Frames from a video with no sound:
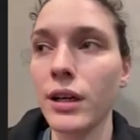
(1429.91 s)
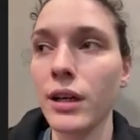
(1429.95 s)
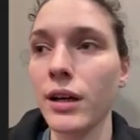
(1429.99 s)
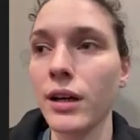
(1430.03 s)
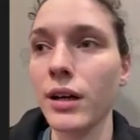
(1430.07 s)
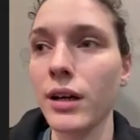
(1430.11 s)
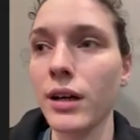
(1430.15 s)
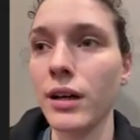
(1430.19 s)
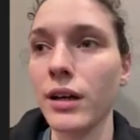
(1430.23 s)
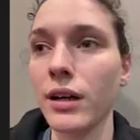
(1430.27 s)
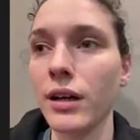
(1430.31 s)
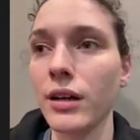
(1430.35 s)

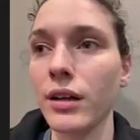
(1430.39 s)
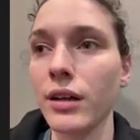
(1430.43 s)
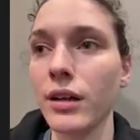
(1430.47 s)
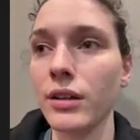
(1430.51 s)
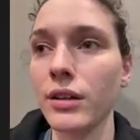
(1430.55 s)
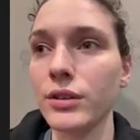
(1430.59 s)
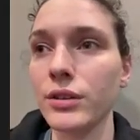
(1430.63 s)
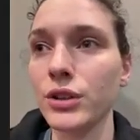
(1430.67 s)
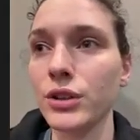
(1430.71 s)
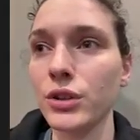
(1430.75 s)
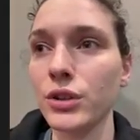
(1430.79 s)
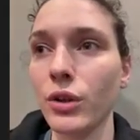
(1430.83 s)

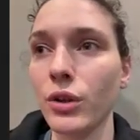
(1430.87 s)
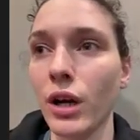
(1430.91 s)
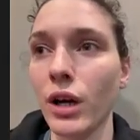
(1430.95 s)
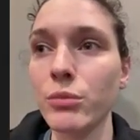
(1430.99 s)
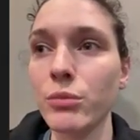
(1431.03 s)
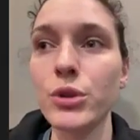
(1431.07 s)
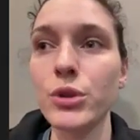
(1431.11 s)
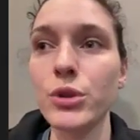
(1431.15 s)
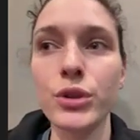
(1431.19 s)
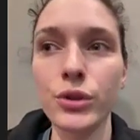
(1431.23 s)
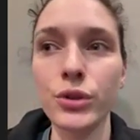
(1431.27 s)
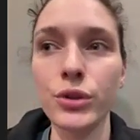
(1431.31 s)
So
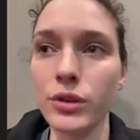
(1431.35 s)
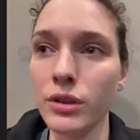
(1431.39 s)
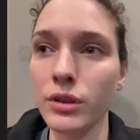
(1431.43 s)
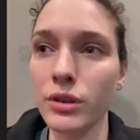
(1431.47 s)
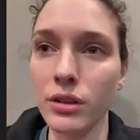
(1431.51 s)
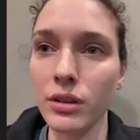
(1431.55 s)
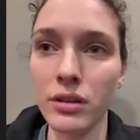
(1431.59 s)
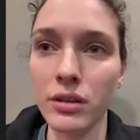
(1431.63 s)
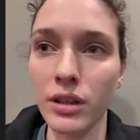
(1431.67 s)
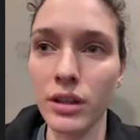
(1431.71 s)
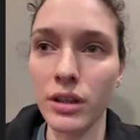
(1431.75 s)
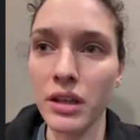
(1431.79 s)
I'm
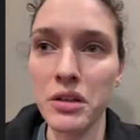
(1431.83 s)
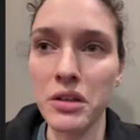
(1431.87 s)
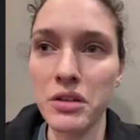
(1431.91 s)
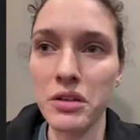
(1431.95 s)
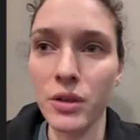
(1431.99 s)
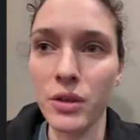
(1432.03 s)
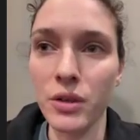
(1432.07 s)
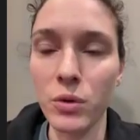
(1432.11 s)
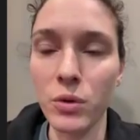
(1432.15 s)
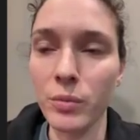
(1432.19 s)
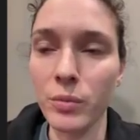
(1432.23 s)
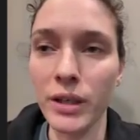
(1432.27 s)
sure
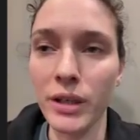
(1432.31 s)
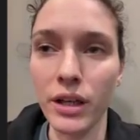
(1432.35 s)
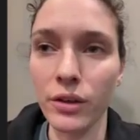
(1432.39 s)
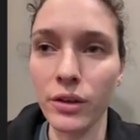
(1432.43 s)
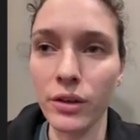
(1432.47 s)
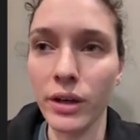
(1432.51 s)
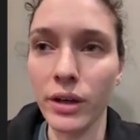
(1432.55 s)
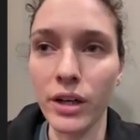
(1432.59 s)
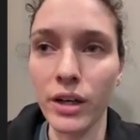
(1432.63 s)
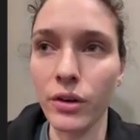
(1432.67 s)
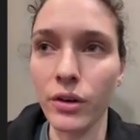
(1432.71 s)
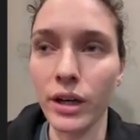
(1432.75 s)
they would be a
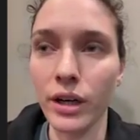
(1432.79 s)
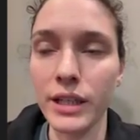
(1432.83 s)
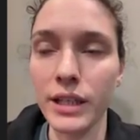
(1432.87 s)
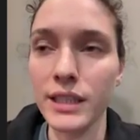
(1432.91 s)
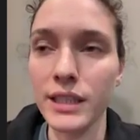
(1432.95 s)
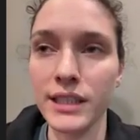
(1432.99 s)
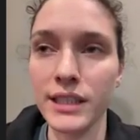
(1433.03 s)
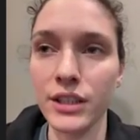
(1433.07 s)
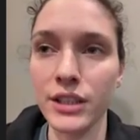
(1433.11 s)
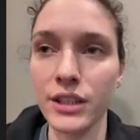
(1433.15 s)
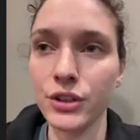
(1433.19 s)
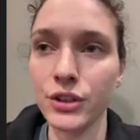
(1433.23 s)
great
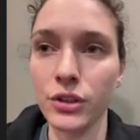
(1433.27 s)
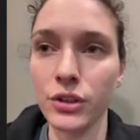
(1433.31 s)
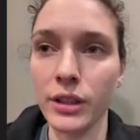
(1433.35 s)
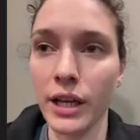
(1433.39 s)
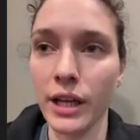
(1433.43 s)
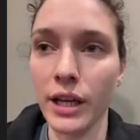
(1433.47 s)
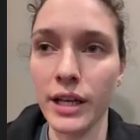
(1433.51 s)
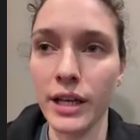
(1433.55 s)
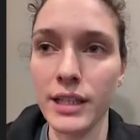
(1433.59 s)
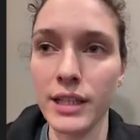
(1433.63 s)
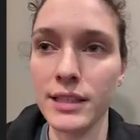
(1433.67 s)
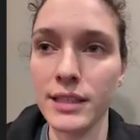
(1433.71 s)
organization
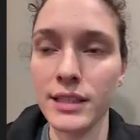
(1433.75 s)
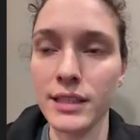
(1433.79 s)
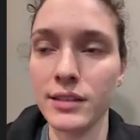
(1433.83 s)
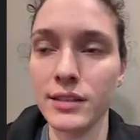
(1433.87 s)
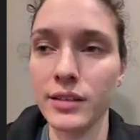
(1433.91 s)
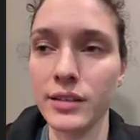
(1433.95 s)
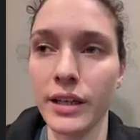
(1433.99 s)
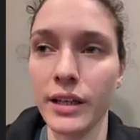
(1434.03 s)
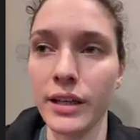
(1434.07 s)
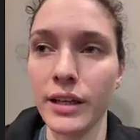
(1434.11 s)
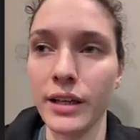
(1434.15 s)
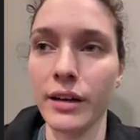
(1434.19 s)
as
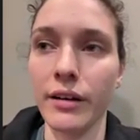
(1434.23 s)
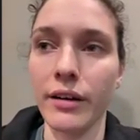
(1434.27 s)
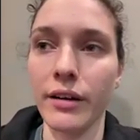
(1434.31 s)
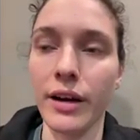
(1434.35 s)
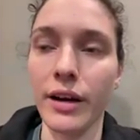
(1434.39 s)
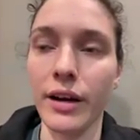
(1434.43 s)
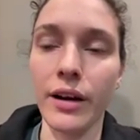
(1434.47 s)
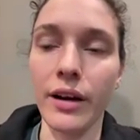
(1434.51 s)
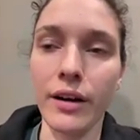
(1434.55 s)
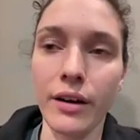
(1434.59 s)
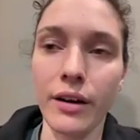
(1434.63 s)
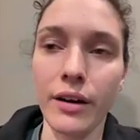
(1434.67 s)
there
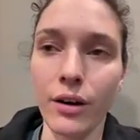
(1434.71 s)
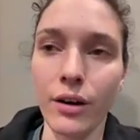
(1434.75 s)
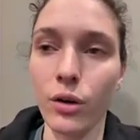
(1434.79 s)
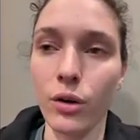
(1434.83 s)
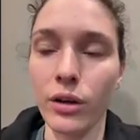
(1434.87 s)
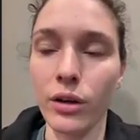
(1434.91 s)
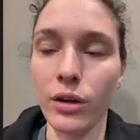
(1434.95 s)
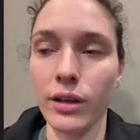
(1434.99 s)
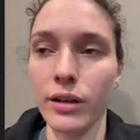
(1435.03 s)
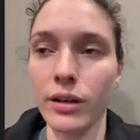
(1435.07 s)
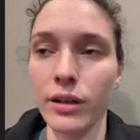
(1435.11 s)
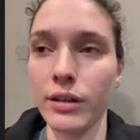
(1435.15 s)
are
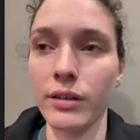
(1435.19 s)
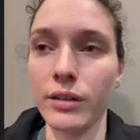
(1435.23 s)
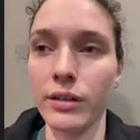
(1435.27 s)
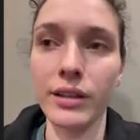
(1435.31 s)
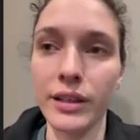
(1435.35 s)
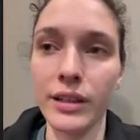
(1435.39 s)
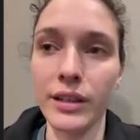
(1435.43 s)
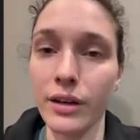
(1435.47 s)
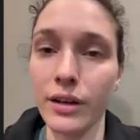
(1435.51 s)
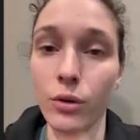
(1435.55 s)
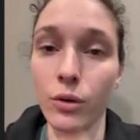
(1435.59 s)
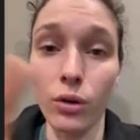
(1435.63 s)

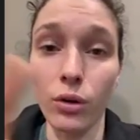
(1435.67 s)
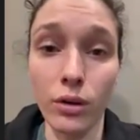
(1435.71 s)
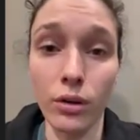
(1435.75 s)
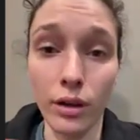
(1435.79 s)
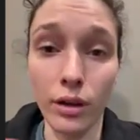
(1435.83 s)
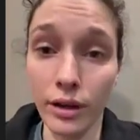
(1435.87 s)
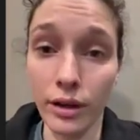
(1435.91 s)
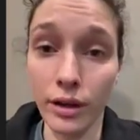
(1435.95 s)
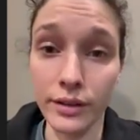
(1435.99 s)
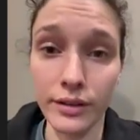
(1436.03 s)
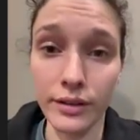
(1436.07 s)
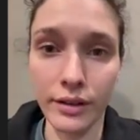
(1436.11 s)
they all
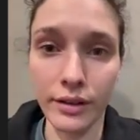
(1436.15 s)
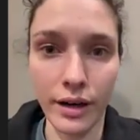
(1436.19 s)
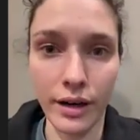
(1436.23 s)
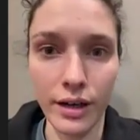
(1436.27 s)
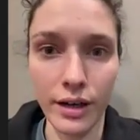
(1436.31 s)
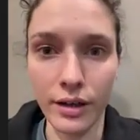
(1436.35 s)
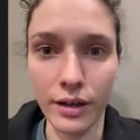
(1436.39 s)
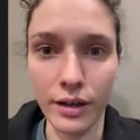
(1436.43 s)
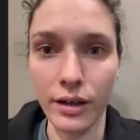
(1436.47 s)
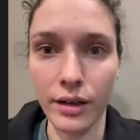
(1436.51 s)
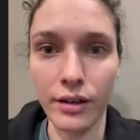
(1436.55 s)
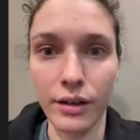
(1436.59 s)
other
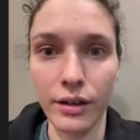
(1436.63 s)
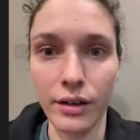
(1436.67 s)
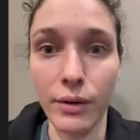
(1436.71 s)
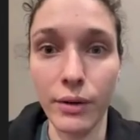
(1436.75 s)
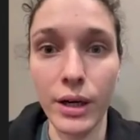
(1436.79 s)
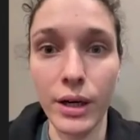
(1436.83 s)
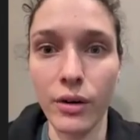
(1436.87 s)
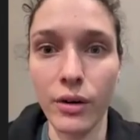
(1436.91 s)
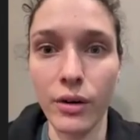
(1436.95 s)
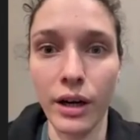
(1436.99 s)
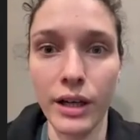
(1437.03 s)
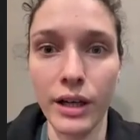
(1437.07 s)
are a
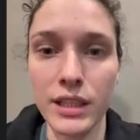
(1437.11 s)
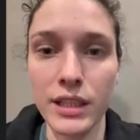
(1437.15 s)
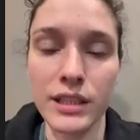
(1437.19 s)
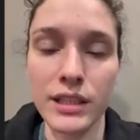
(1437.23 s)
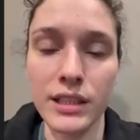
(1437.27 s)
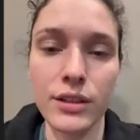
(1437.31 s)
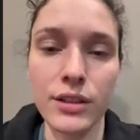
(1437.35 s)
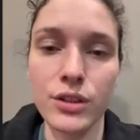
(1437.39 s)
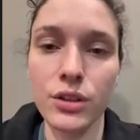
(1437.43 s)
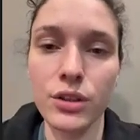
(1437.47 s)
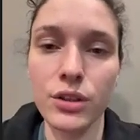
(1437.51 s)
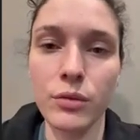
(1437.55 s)
great
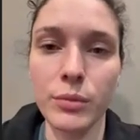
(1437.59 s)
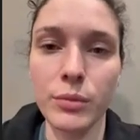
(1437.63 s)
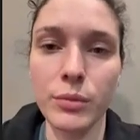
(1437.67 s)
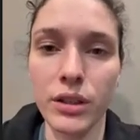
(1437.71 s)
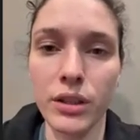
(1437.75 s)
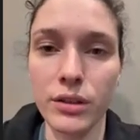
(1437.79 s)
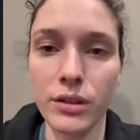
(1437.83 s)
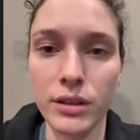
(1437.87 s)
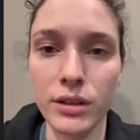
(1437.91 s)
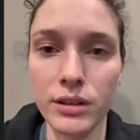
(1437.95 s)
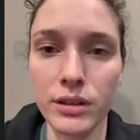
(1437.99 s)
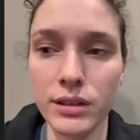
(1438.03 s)
organization
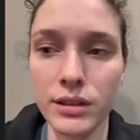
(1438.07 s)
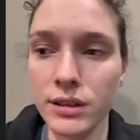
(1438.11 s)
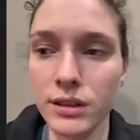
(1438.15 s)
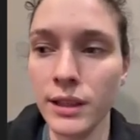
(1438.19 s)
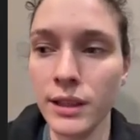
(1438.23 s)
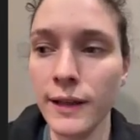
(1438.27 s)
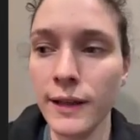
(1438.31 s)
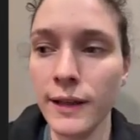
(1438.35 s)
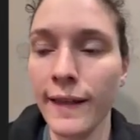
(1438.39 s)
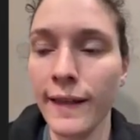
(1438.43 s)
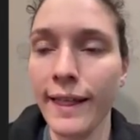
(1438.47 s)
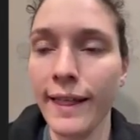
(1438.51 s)
because
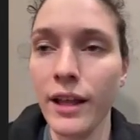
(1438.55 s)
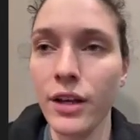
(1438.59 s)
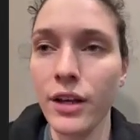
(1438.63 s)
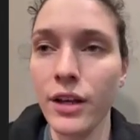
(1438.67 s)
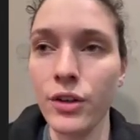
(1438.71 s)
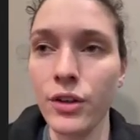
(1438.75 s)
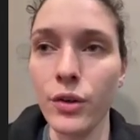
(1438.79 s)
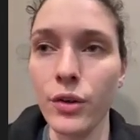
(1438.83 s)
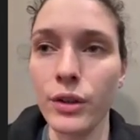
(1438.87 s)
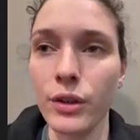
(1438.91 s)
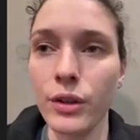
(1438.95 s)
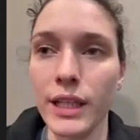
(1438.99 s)

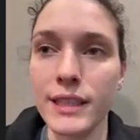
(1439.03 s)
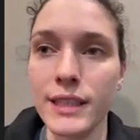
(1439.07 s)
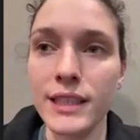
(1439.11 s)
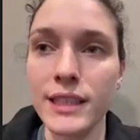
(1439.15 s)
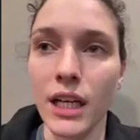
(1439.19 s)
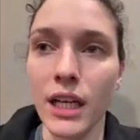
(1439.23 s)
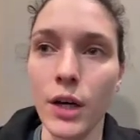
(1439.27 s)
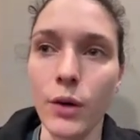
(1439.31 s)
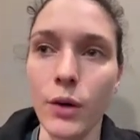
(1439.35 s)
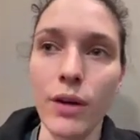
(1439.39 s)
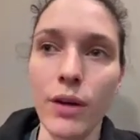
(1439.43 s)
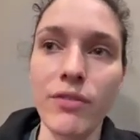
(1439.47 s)
that's
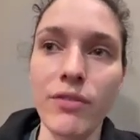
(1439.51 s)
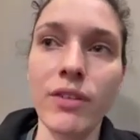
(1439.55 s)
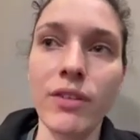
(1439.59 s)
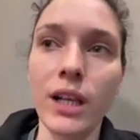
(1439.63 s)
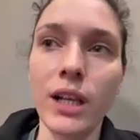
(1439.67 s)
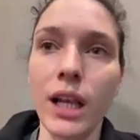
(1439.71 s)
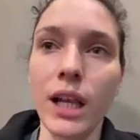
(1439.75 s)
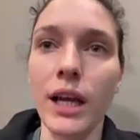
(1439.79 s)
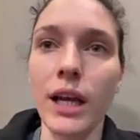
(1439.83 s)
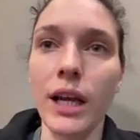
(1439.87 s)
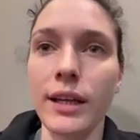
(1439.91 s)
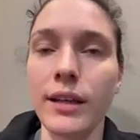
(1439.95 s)
how I
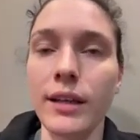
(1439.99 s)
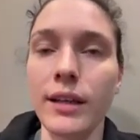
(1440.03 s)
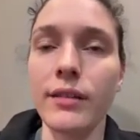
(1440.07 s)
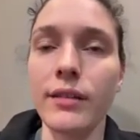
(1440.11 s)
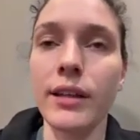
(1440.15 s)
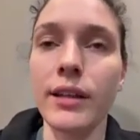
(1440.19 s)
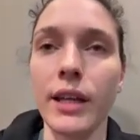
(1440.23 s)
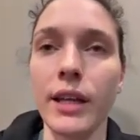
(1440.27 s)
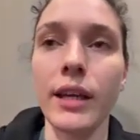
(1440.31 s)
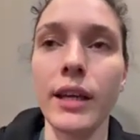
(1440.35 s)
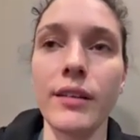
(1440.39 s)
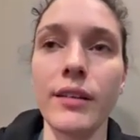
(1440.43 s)
feel like
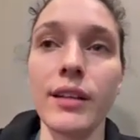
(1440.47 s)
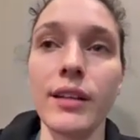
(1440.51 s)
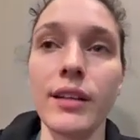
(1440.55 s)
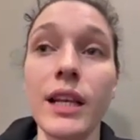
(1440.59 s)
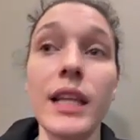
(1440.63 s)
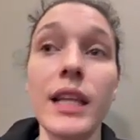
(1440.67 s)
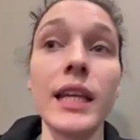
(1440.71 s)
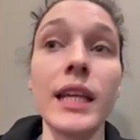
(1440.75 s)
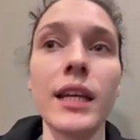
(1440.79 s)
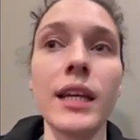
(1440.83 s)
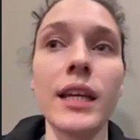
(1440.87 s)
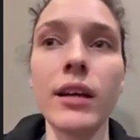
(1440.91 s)
the
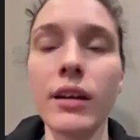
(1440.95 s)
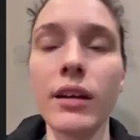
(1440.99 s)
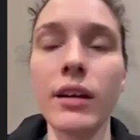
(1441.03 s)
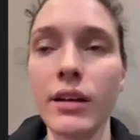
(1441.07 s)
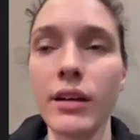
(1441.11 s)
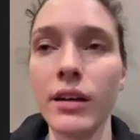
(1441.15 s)
league